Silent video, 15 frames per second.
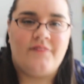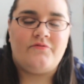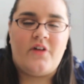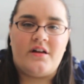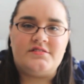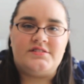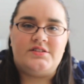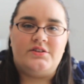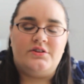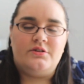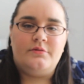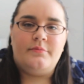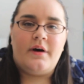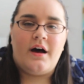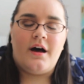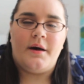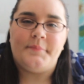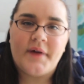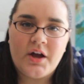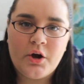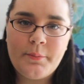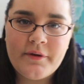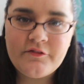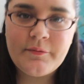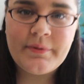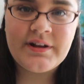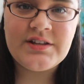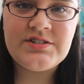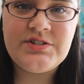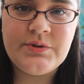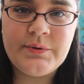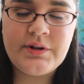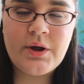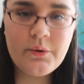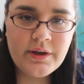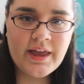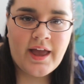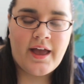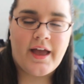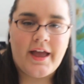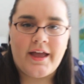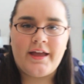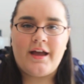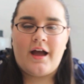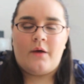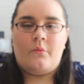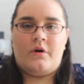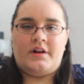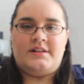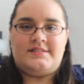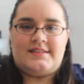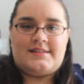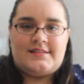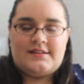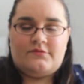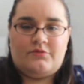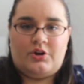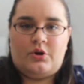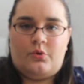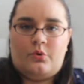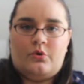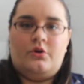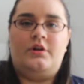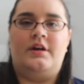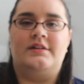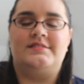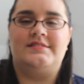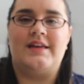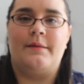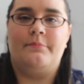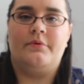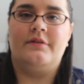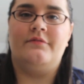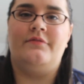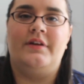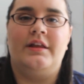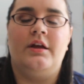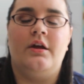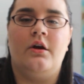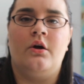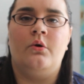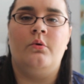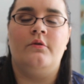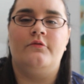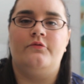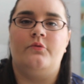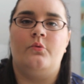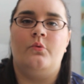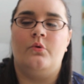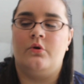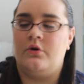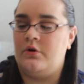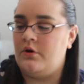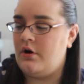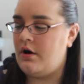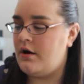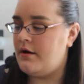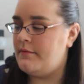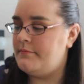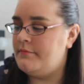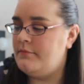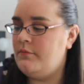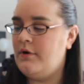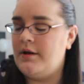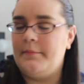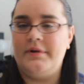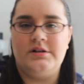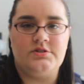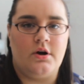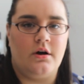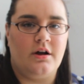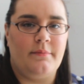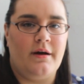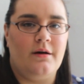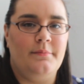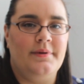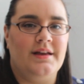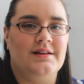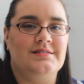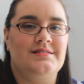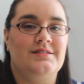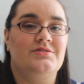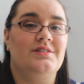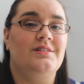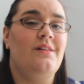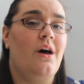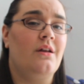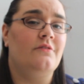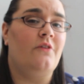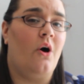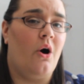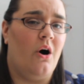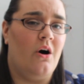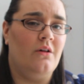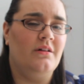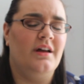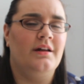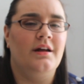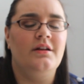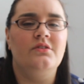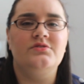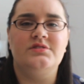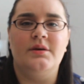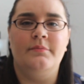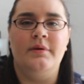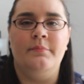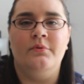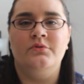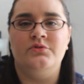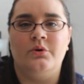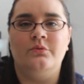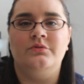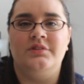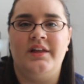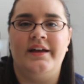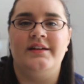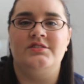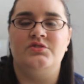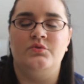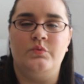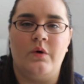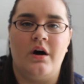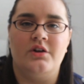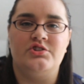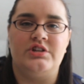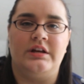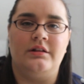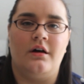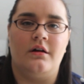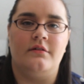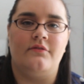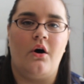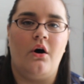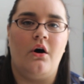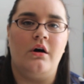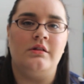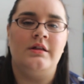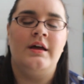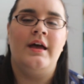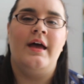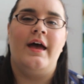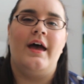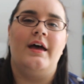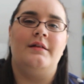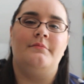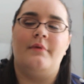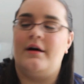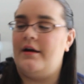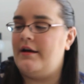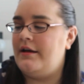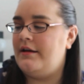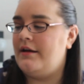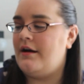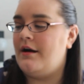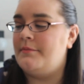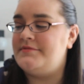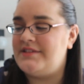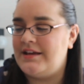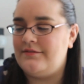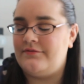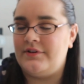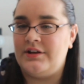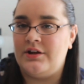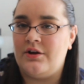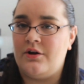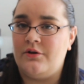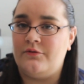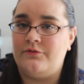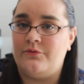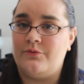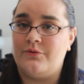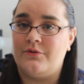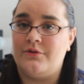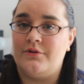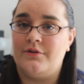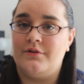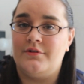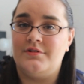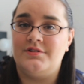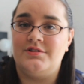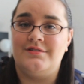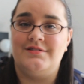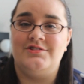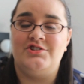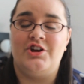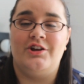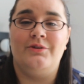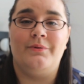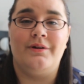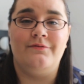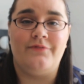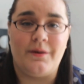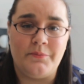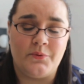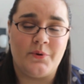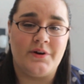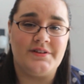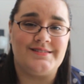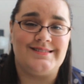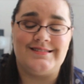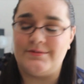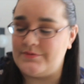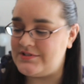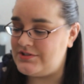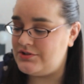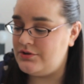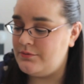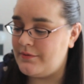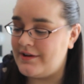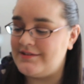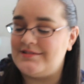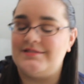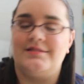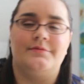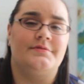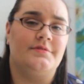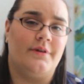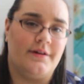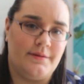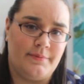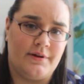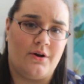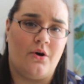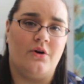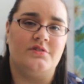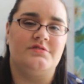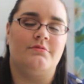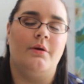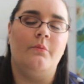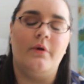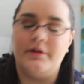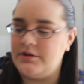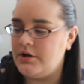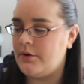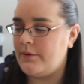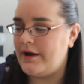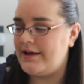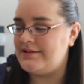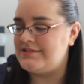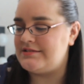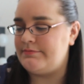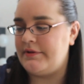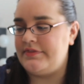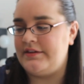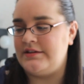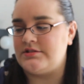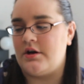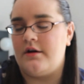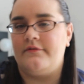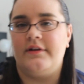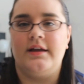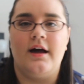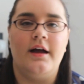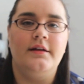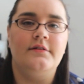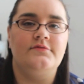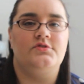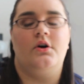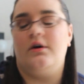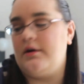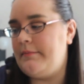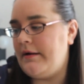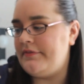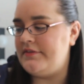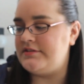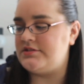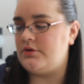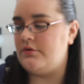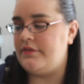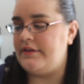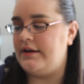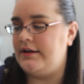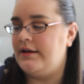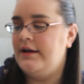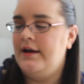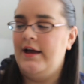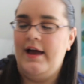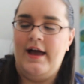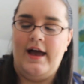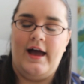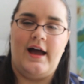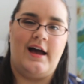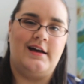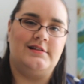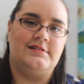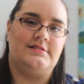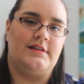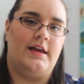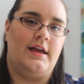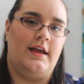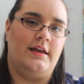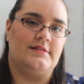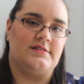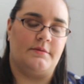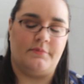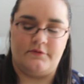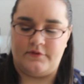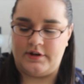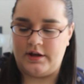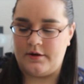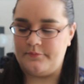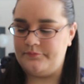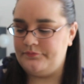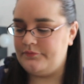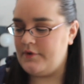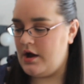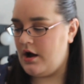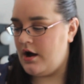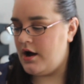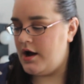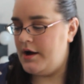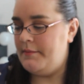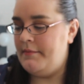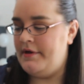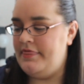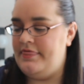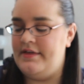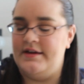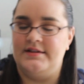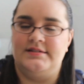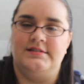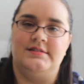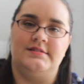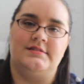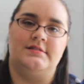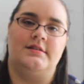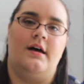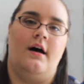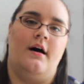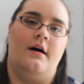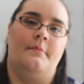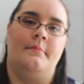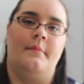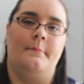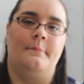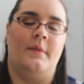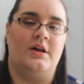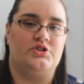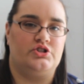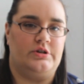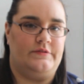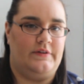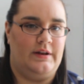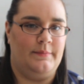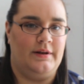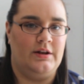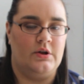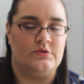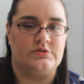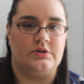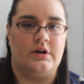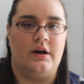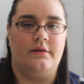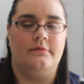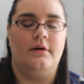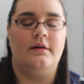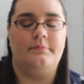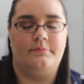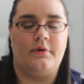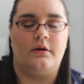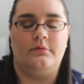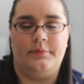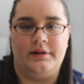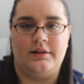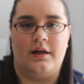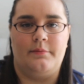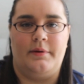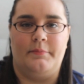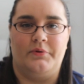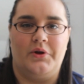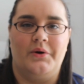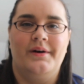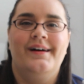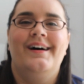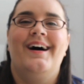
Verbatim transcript: Floss Tube. Um, I hope everybody's doing okay. I wanted to record a separate video for um, what I'm going to talk about because there's a lot of haul. And I know some people don't like to watch a lot of haul. And my update video for January and February, since it was two months, there was quite a bit of haul. So I wanted to go ahead and split these off and kind of talk about this whole thing as a separate video. Um, this, um, I'm not sure if anybody knows or not, uh, probably a lot of people know.